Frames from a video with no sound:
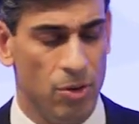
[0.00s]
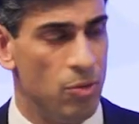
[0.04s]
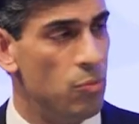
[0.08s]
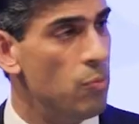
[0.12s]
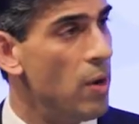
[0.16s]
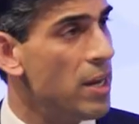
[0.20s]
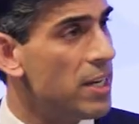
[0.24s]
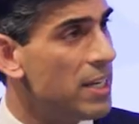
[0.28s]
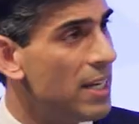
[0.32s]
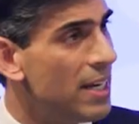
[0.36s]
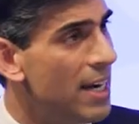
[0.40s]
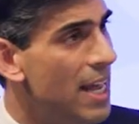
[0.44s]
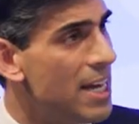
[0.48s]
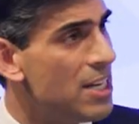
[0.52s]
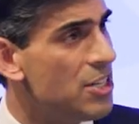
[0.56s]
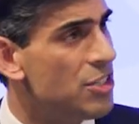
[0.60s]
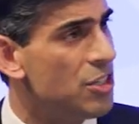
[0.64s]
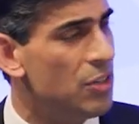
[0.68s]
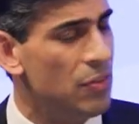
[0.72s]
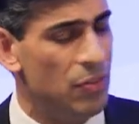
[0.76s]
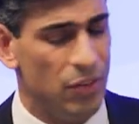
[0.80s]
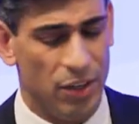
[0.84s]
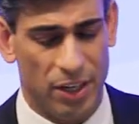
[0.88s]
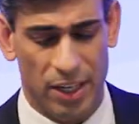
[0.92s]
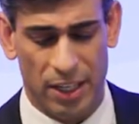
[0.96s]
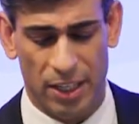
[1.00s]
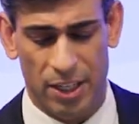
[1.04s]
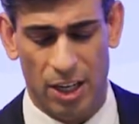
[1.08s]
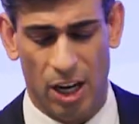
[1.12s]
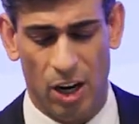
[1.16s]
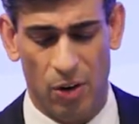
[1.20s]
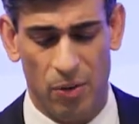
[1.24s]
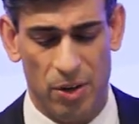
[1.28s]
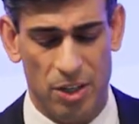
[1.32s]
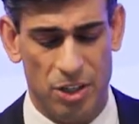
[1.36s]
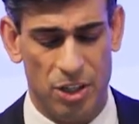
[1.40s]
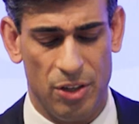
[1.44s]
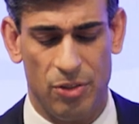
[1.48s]
regulation that
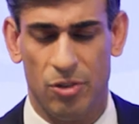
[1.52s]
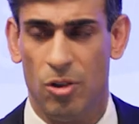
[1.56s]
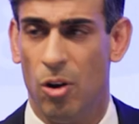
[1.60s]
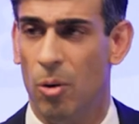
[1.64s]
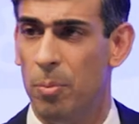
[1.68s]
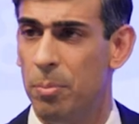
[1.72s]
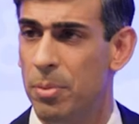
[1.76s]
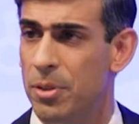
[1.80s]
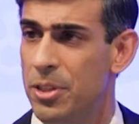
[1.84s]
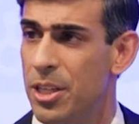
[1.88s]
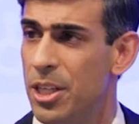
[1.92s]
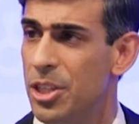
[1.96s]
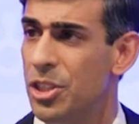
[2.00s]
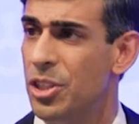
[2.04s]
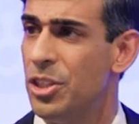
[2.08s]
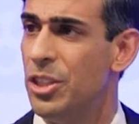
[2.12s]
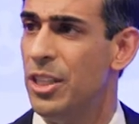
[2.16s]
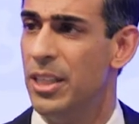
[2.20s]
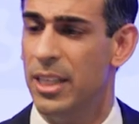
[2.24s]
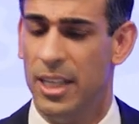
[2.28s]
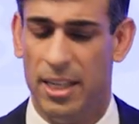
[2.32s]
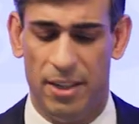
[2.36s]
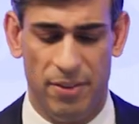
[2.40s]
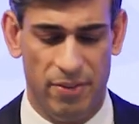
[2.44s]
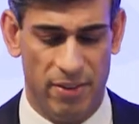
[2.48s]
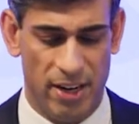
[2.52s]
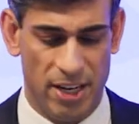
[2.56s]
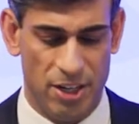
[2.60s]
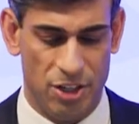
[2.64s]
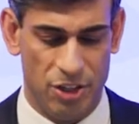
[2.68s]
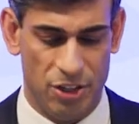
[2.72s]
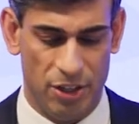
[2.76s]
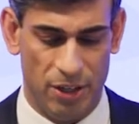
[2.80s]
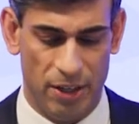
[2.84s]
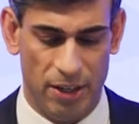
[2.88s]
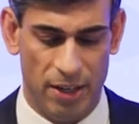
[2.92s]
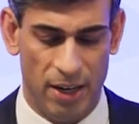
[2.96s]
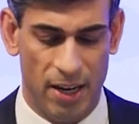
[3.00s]
encourages competition and
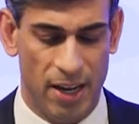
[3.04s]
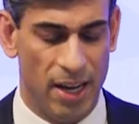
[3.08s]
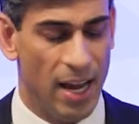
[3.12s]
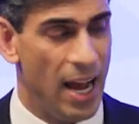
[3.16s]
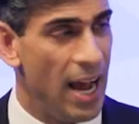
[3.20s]
innovation,